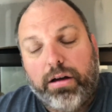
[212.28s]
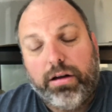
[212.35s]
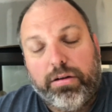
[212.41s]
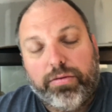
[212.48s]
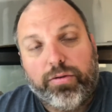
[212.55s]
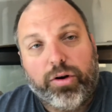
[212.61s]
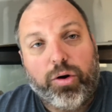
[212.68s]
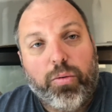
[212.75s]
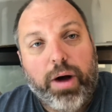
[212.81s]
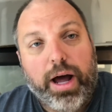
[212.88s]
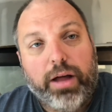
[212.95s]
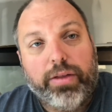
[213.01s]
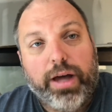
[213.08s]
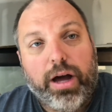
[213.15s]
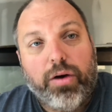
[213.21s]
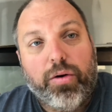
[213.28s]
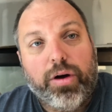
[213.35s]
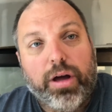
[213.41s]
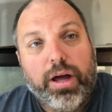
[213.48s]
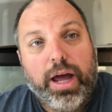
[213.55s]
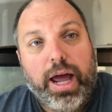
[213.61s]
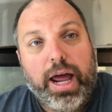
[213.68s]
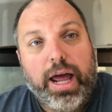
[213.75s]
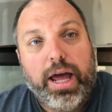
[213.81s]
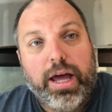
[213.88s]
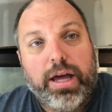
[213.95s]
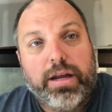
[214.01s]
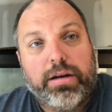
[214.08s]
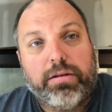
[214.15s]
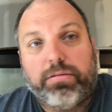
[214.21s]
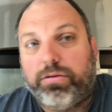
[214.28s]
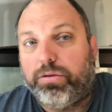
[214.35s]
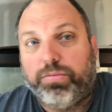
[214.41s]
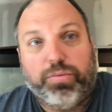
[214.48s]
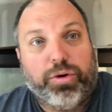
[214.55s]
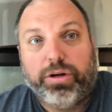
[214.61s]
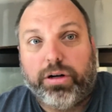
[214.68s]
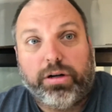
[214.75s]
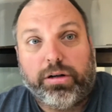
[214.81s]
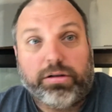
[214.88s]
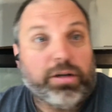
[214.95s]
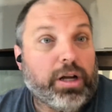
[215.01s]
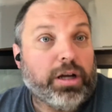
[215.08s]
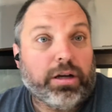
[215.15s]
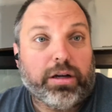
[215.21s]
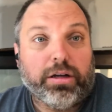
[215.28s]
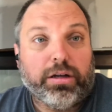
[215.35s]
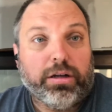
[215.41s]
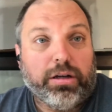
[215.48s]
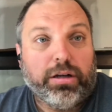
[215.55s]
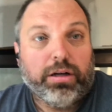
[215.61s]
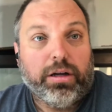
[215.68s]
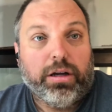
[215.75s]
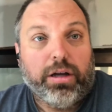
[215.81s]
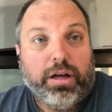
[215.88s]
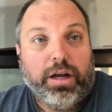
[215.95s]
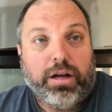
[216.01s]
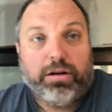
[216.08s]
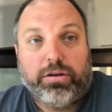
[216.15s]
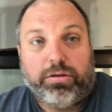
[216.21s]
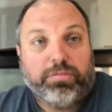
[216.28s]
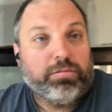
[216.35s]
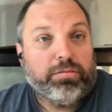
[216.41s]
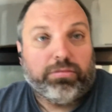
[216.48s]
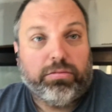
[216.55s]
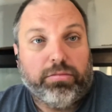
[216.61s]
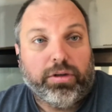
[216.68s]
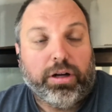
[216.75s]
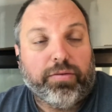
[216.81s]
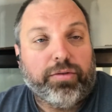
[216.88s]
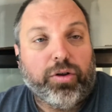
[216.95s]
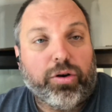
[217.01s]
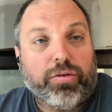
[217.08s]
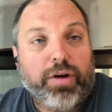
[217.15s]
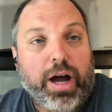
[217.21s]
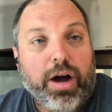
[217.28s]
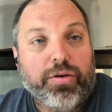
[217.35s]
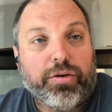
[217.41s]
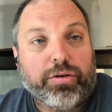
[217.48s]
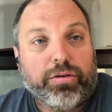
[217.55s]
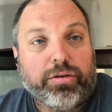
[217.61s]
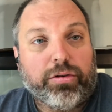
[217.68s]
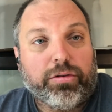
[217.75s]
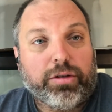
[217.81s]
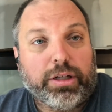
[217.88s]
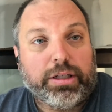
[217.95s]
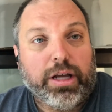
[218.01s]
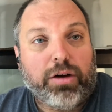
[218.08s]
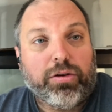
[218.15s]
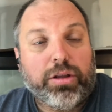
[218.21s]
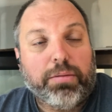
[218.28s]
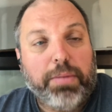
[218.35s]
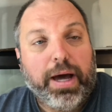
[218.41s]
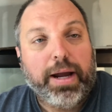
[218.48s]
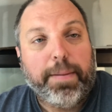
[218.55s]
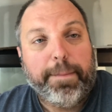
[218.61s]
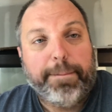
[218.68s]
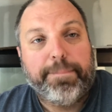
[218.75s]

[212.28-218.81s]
for a while now, and just put it in her tank and just let it float around or sink down to the bottom.